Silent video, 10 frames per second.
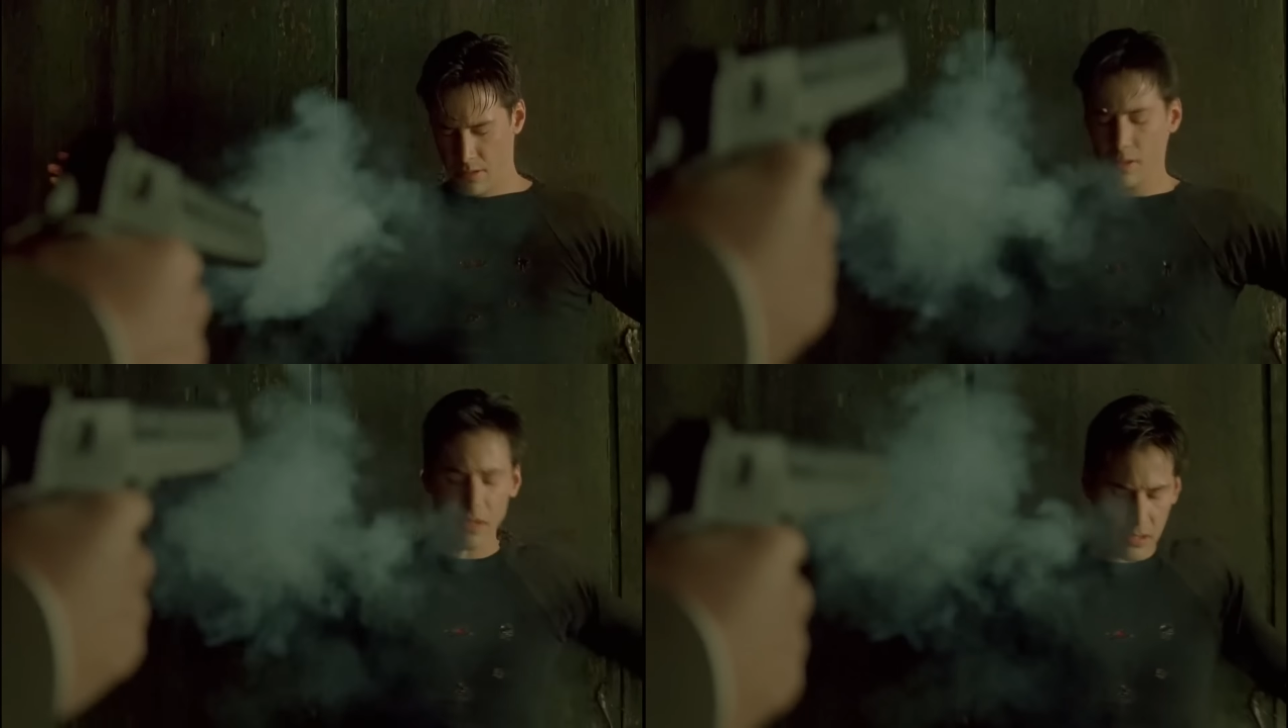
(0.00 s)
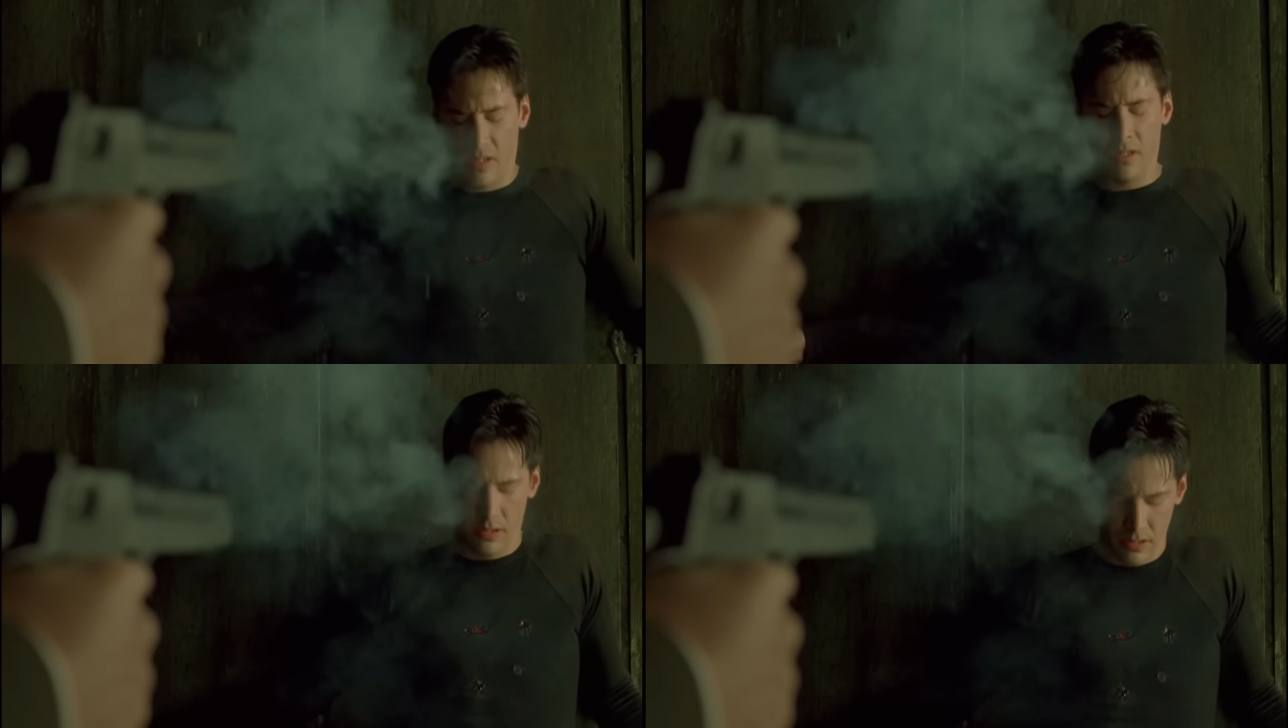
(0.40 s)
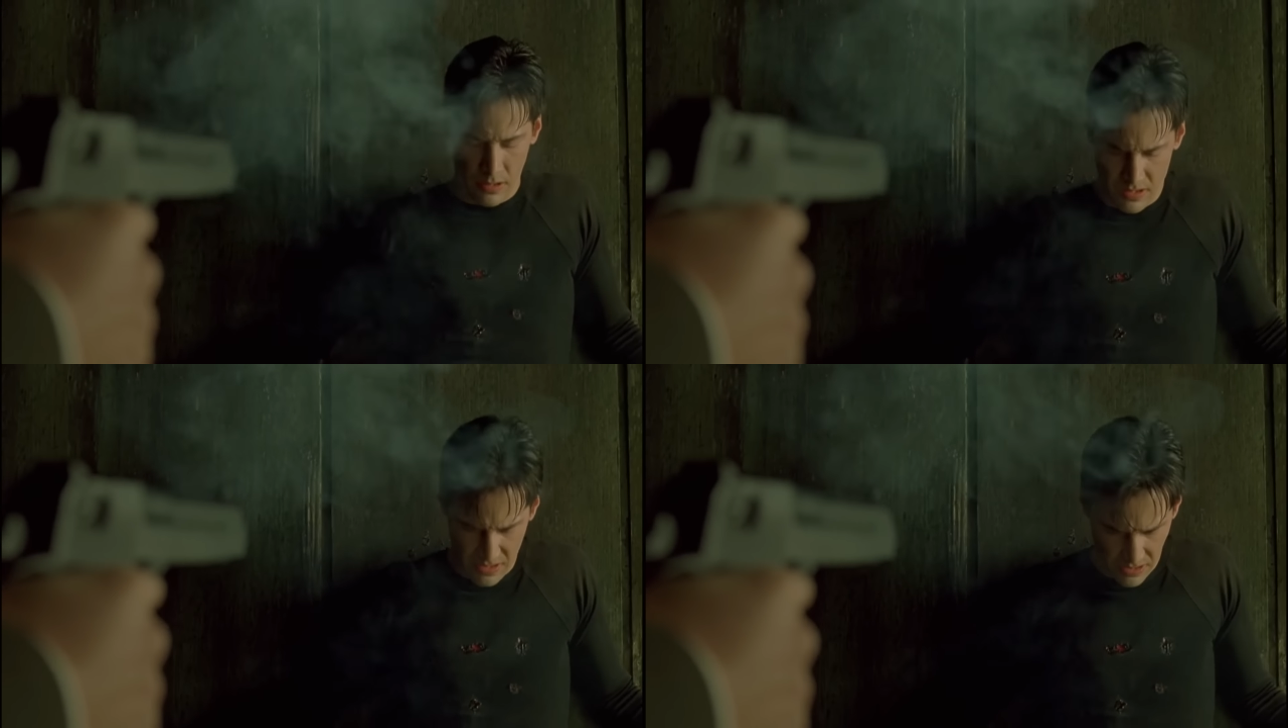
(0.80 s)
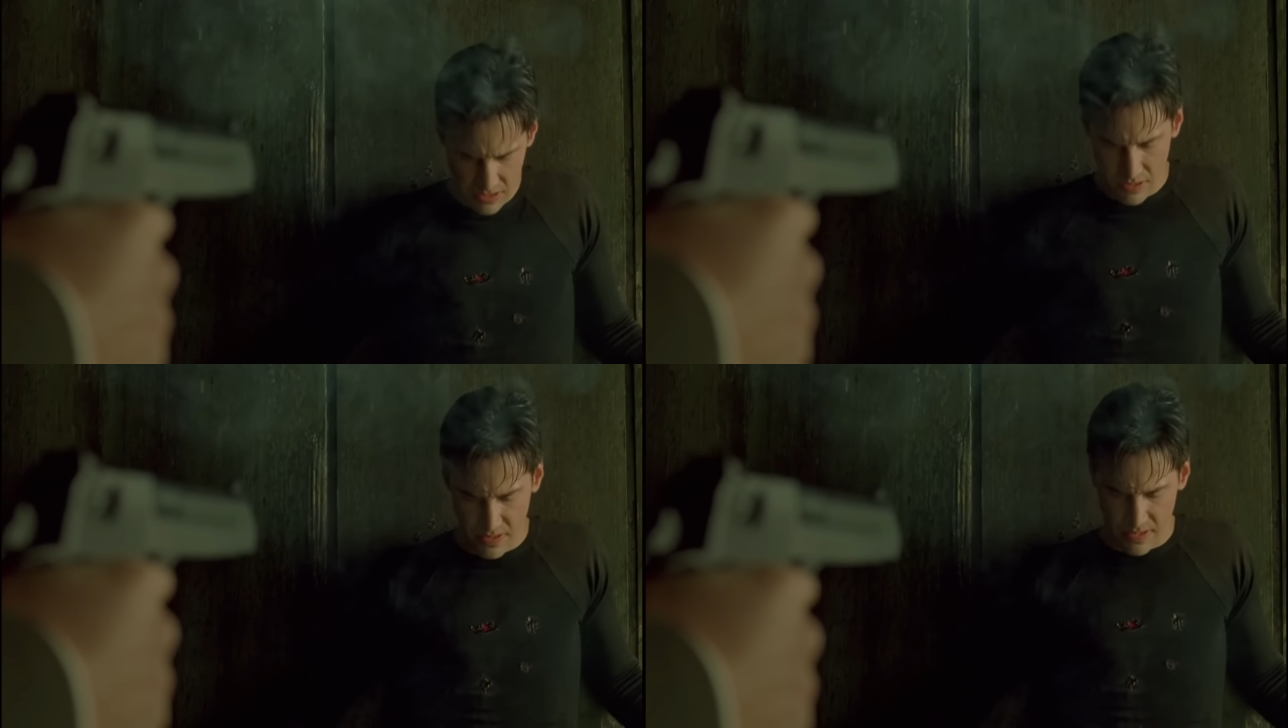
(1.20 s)
into thinking it's
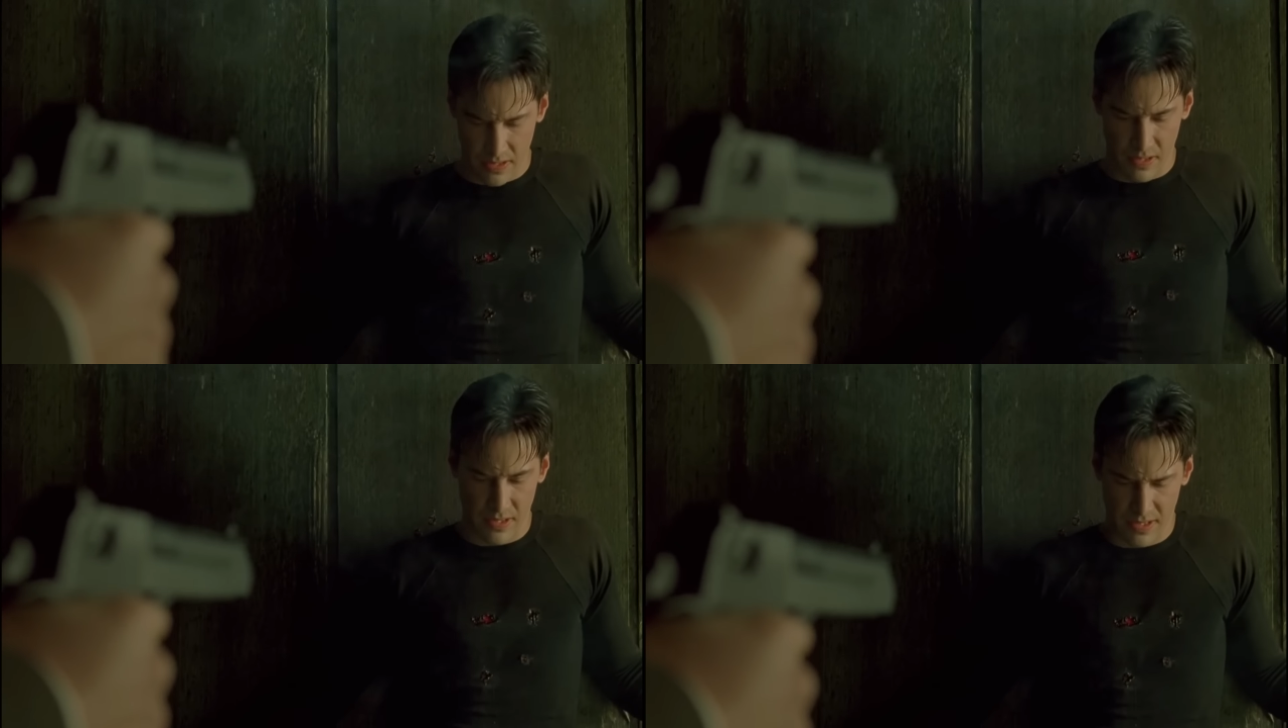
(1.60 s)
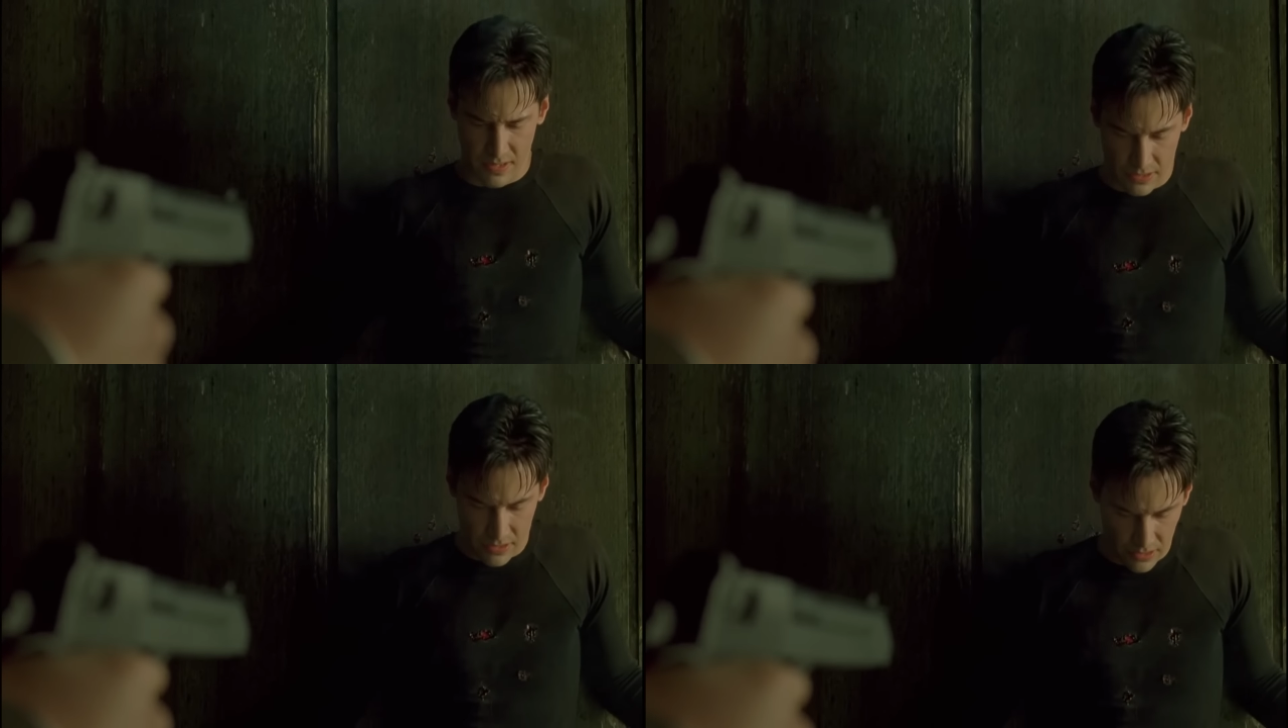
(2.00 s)
real. So